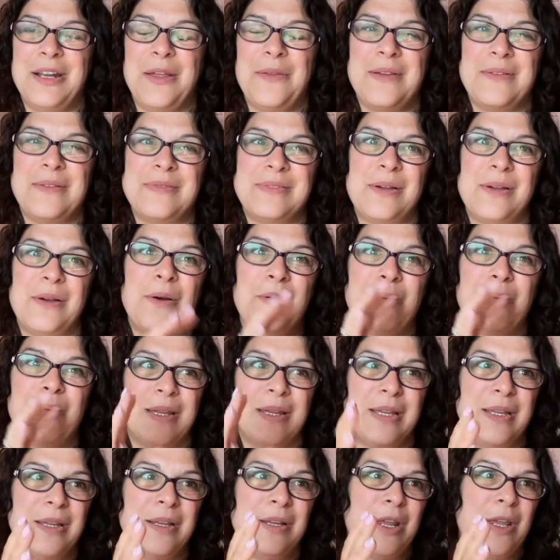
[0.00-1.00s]

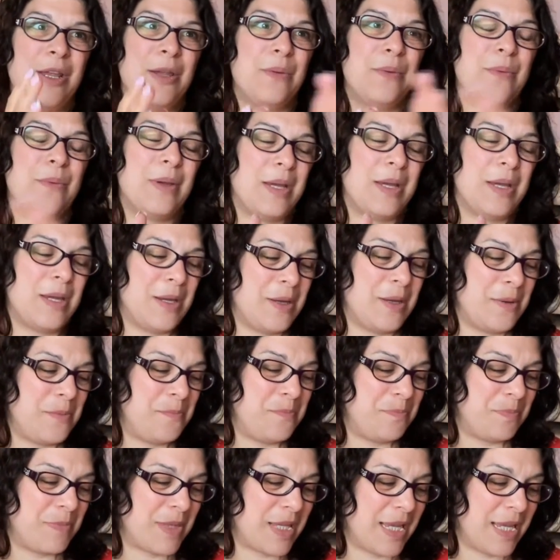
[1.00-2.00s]

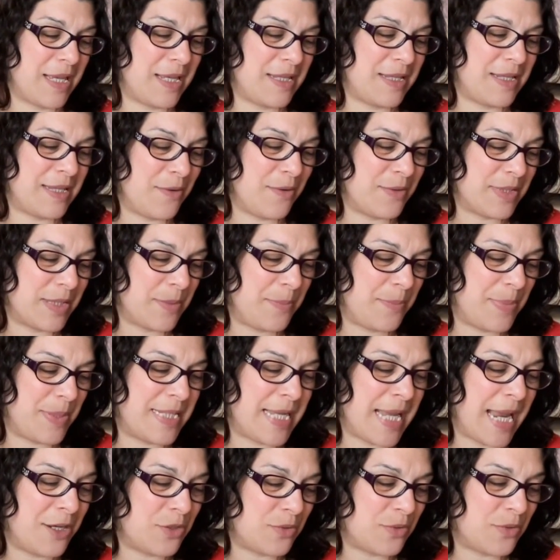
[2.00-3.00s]
there was the
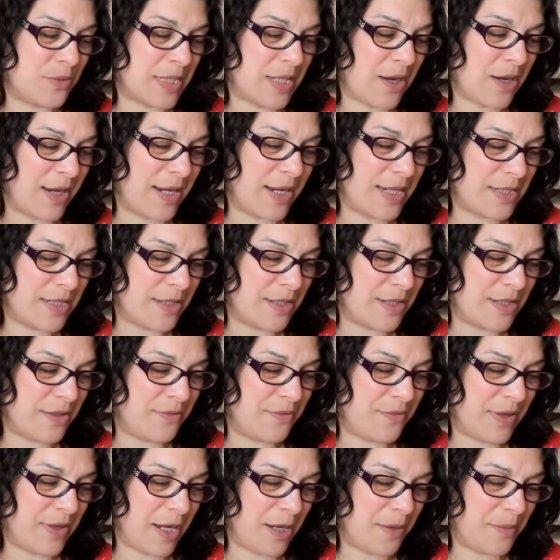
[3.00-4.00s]
potential to kind
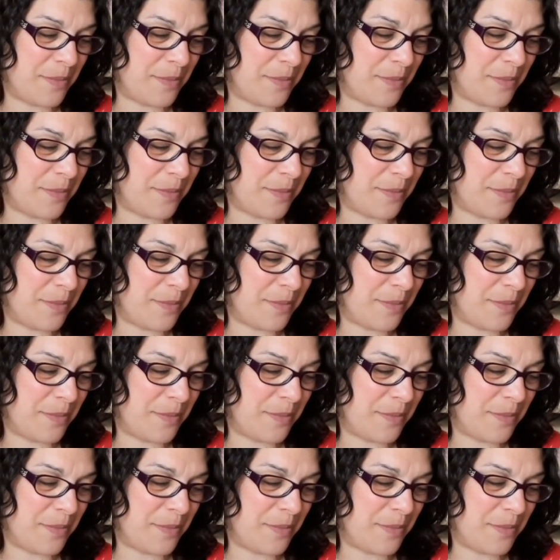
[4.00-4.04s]
of